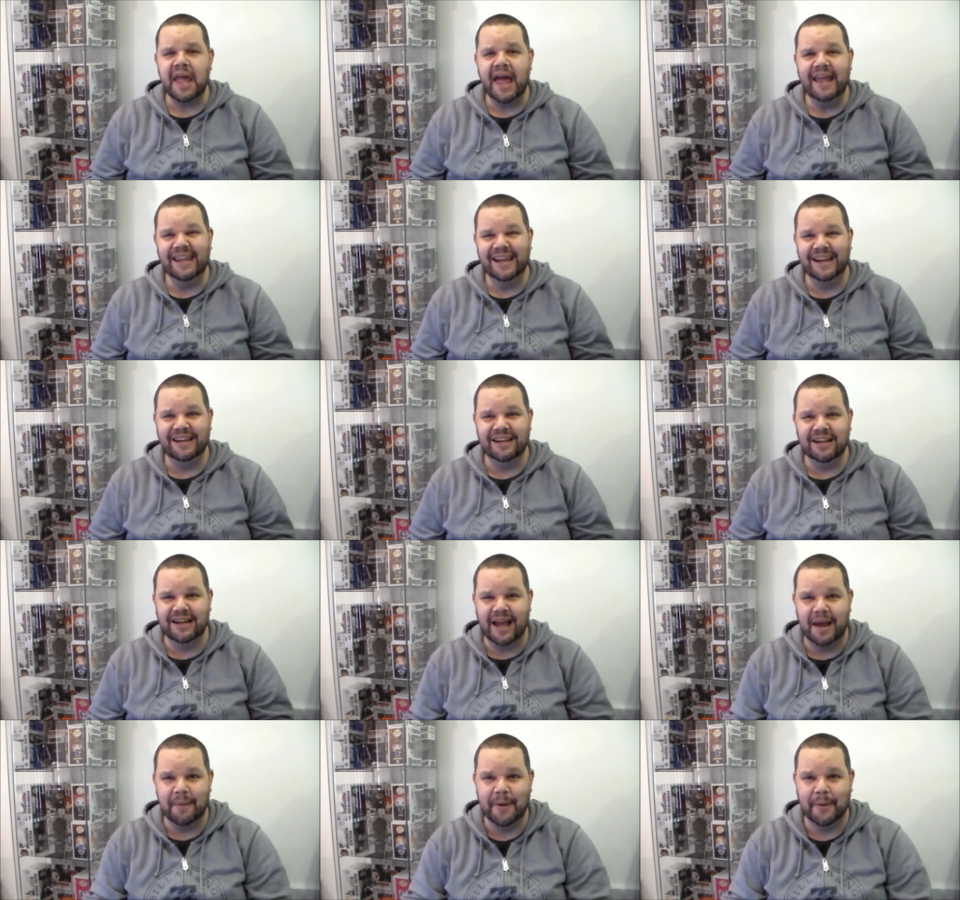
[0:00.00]
and then he
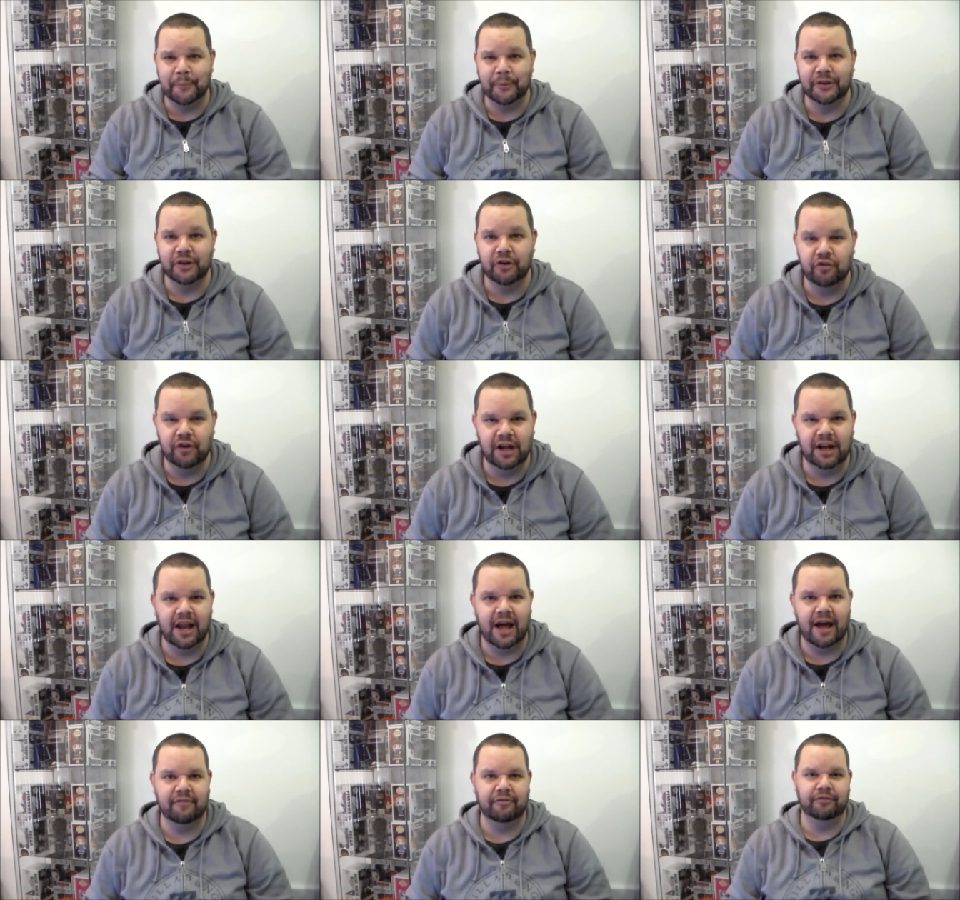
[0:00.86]
came up with a real
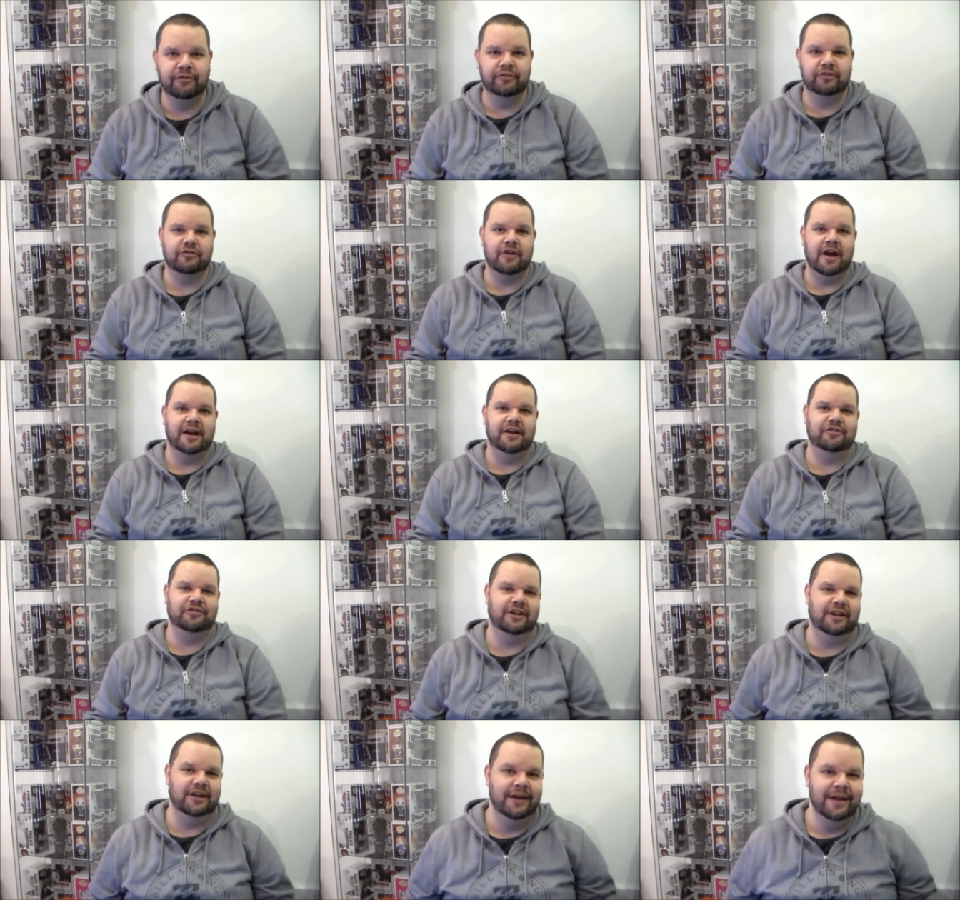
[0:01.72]
life
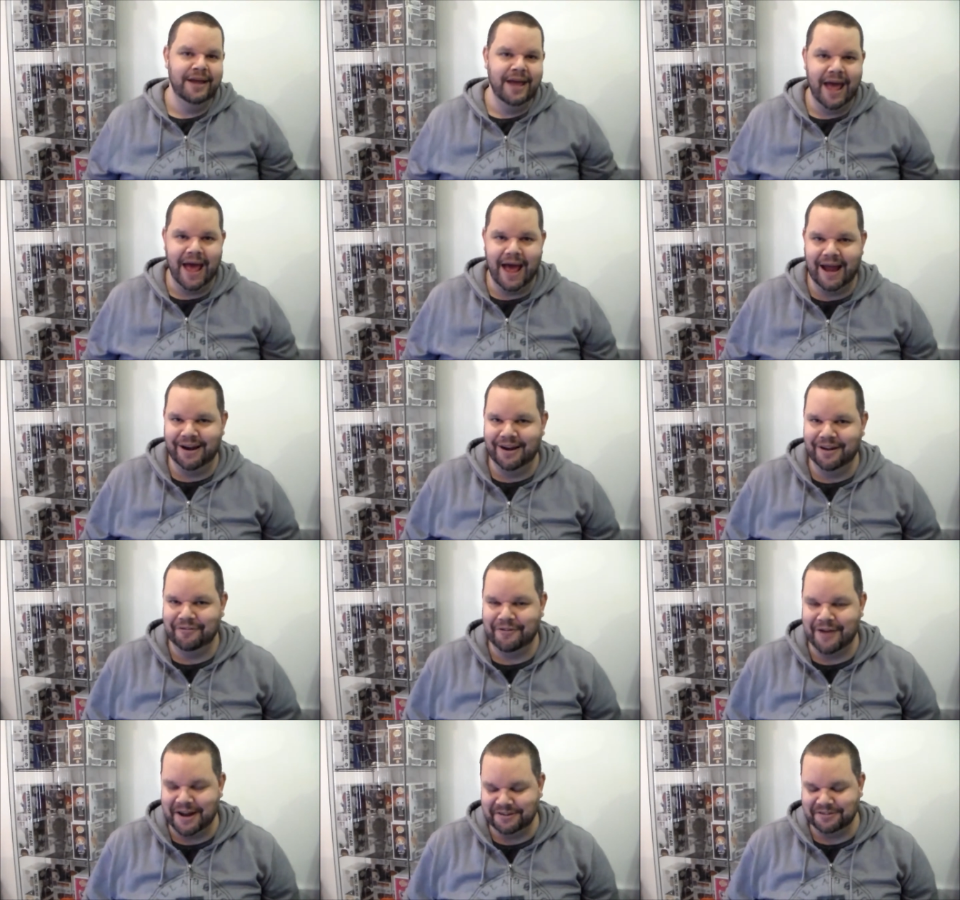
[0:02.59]
strategy and
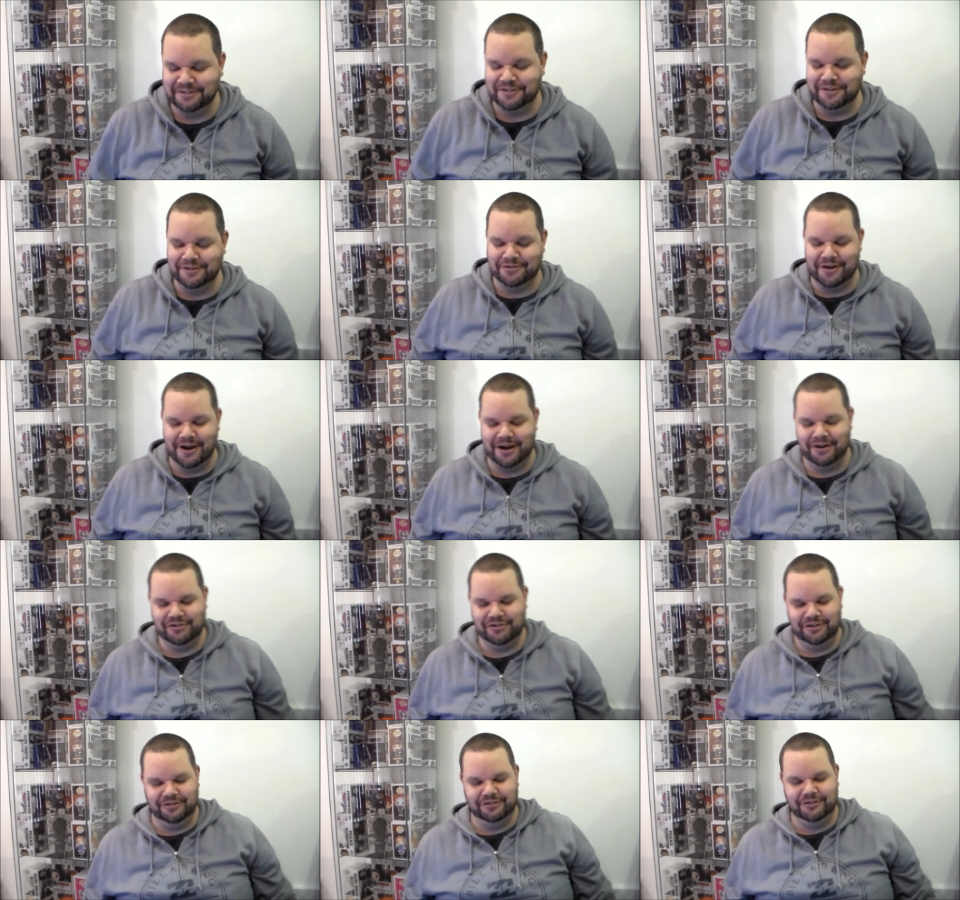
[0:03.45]
a fantasy
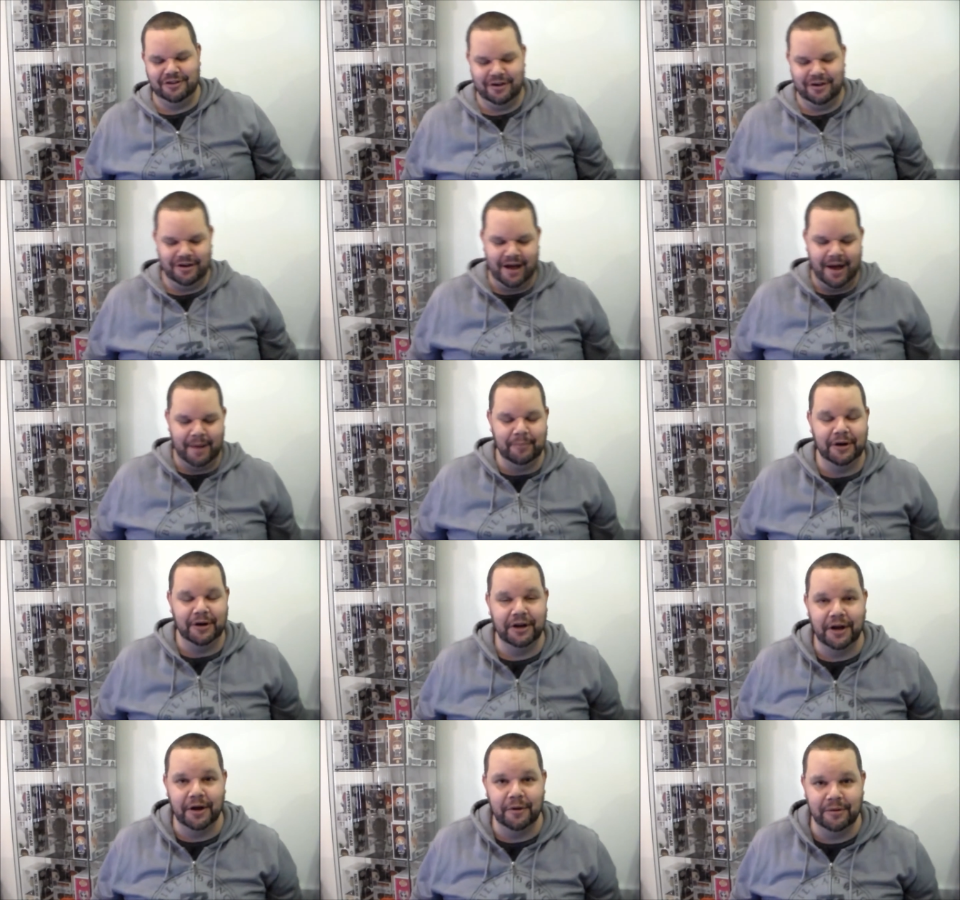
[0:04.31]
strategy, so I'm
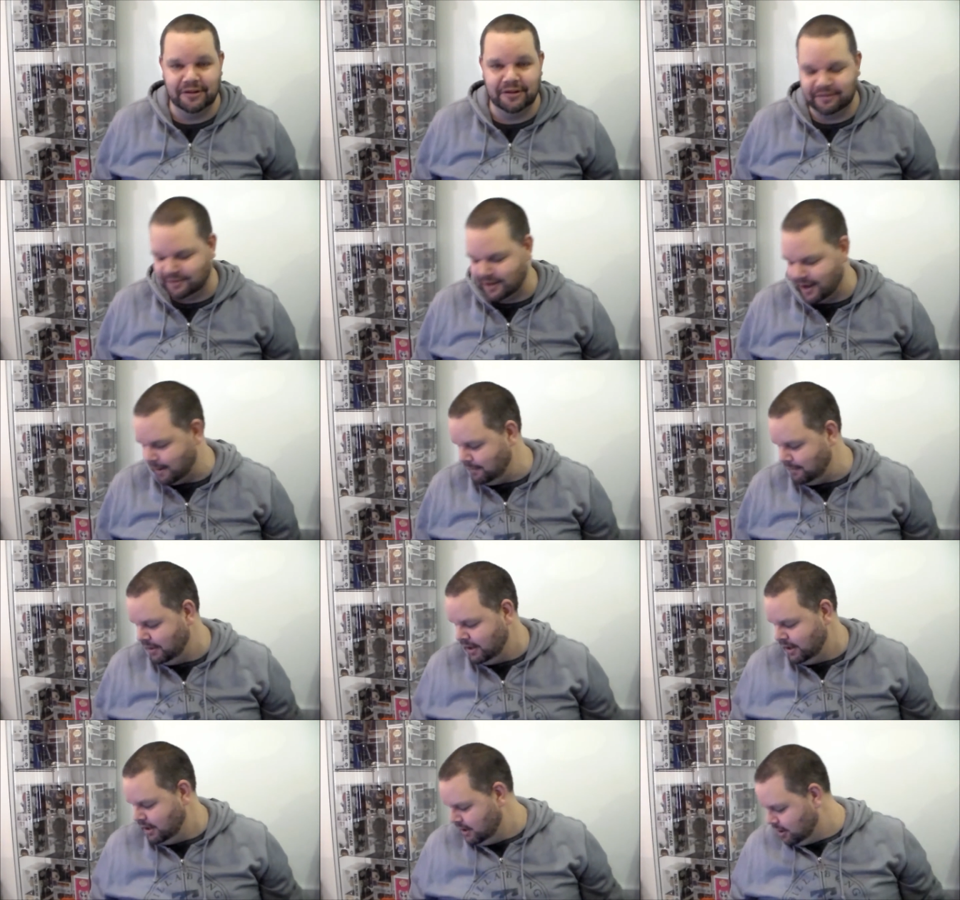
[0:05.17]
gonna go with the
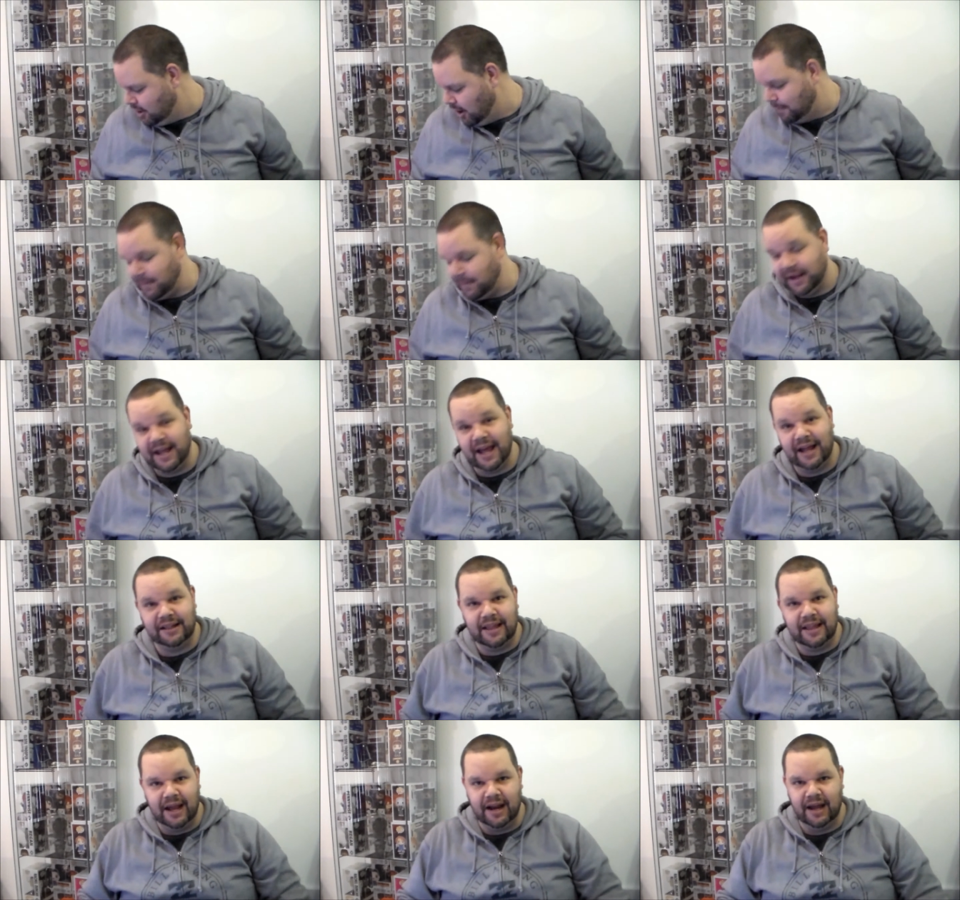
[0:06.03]
same,
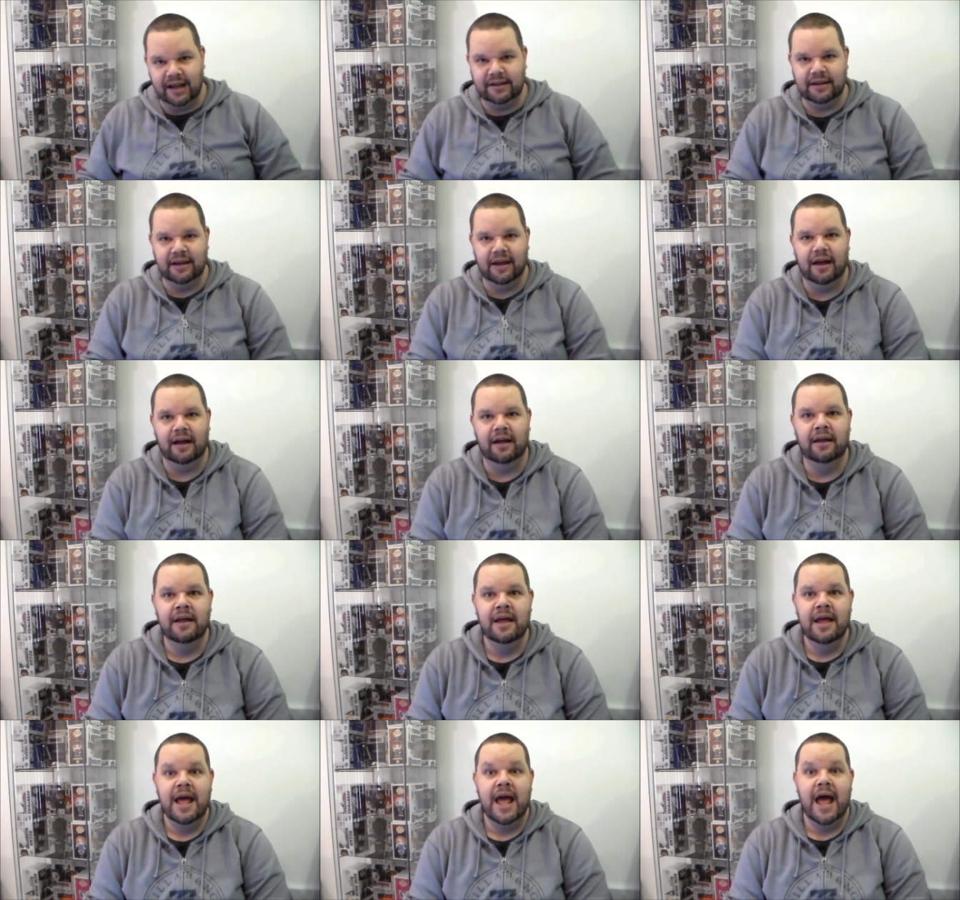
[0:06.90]
copycat that idea.
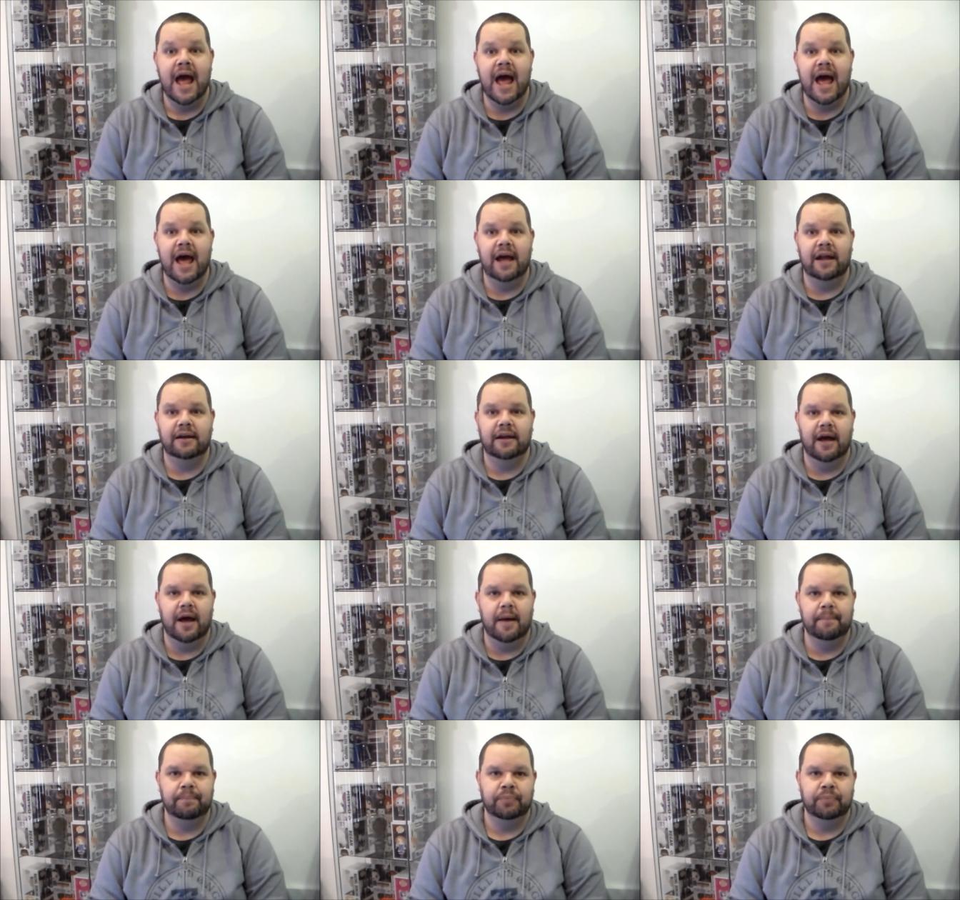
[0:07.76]
And